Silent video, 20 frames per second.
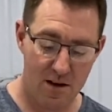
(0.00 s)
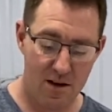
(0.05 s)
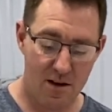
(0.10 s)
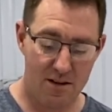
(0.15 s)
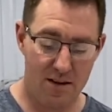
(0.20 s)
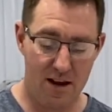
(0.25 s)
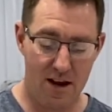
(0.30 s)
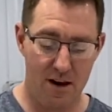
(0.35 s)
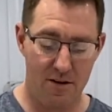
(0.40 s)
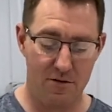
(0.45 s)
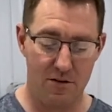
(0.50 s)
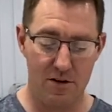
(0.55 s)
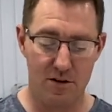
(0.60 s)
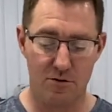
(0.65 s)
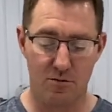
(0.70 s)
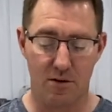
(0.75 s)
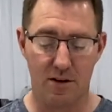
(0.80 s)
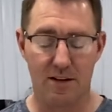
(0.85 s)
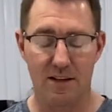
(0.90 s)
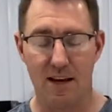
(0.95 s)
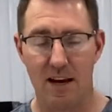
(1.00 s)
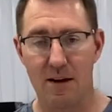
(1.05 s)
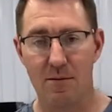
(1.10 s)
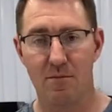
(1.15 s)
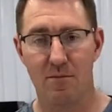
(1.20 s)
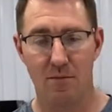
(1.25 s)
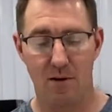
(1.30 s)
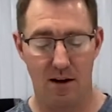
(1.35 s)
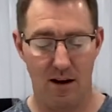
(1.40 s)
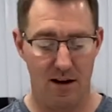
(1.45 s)
the average work
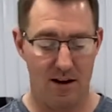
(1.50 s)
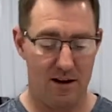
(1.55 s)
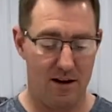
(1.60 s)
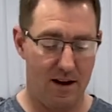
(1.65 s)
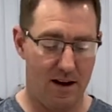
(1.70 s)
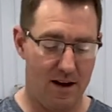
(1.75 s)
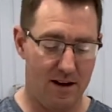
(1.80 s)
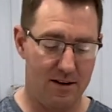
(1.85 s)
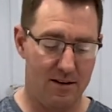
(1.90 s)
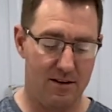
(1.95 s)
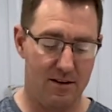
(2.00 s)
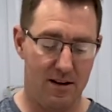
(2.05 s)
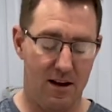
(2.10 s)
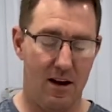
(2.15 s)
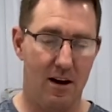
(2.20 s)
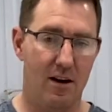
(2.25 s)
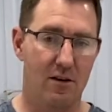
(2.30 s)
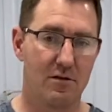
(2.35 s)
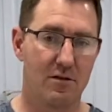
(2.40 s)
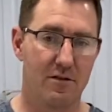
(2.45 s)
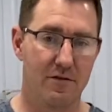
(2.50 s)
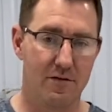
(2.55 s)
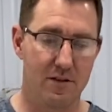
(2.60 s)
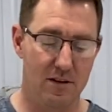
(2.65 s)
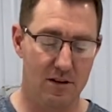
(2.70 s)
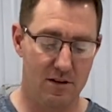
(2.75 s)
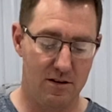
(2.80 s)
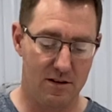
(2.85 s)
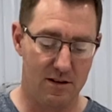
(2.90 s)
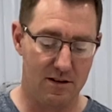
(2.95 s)
time on it out of
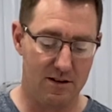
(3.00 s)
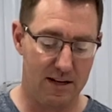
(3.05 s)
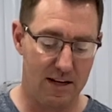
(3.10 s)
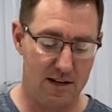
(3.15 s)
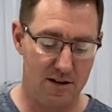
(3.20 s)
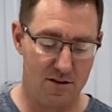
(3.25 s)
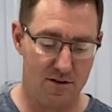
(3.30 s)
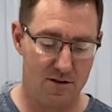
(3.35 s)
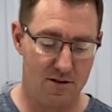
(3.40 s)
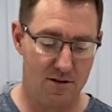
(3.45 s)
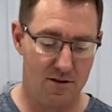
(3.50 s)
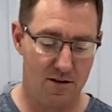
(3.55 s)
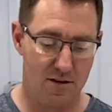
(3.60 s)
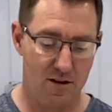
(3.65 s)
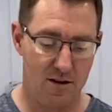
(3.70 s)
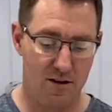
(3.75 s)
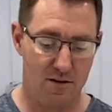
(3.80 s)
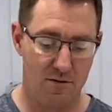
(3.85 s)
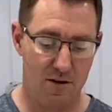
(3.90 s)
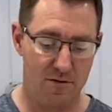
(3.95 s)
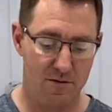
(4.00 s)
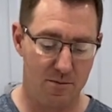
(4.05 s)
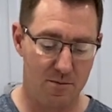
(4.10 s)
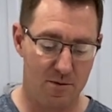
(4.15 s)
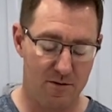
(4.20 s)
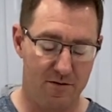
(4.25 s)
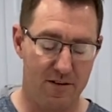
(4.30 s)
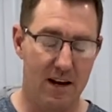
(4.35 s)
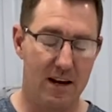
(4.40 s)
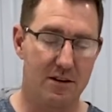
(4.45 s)
the container right from
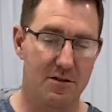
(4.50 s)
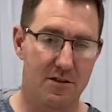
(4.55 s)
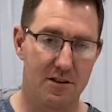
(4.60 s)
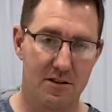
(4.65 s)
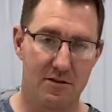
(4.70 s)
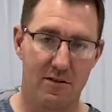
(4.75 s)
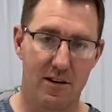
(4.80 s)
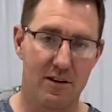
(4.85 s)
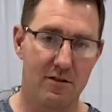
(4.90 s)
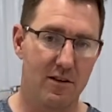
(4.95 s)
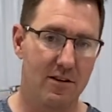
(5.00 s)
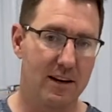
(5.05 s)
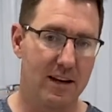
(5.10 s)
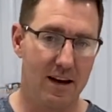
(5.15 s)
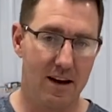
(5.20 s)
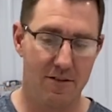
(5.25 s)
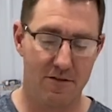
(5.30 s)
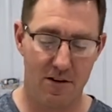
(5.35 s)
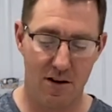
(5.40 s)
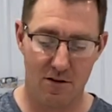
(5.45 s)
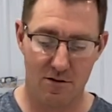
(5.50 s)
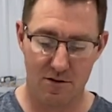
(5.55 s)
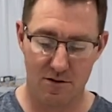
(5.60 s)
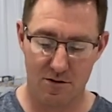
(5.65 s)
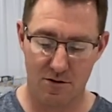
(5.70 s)
the factory is right around a half hour.